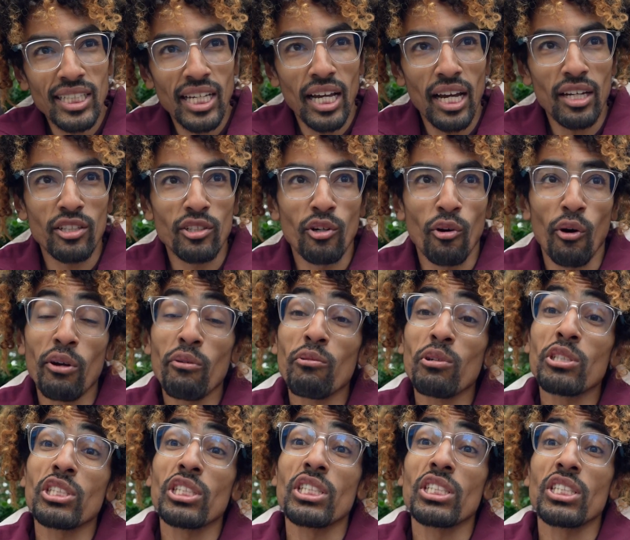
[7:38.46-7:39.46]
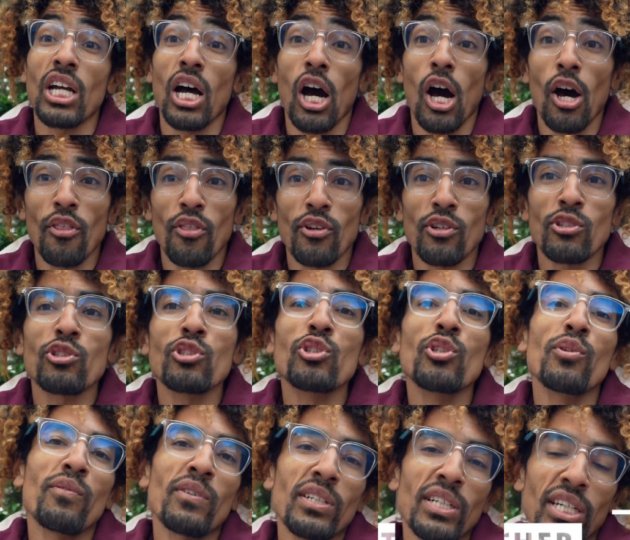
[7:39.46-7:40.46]
category, which is other
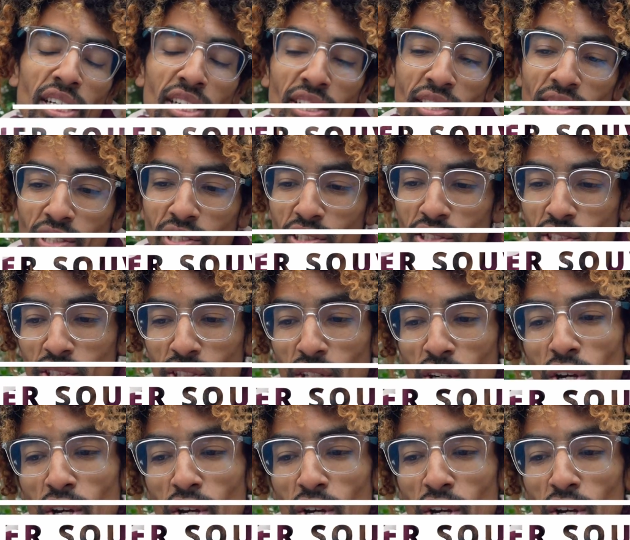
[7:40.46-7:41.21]
souvenirs.